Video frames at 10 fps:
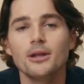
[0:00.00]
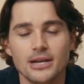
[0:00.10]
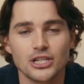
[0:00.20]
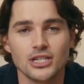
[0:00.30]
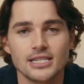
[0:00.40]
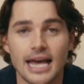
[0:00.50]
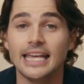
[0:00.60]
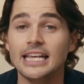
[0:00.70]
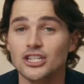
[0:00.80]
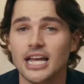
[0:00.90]
emissions at
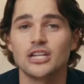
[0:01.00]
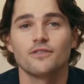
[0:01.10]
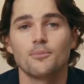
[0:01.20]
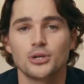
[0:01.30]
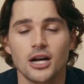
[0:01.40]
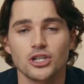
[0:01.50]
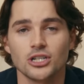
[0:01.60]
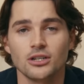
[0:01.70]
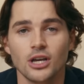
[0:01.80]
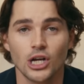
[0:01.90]
each stage of the
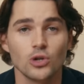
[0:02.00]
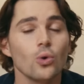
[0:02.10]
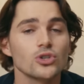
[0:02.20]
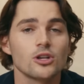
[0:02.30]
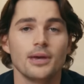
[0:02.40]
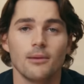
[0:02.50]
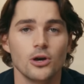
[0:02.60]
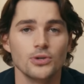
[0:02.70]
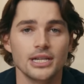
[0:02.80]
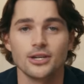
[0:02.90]
production can also be
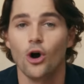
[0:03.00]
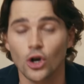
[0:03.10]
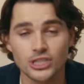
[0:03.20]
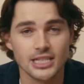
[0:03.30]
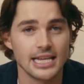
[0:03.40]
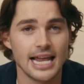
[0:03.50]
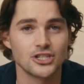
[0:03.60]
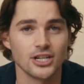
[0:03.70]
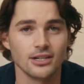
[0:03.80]
uploaded onto the ledger.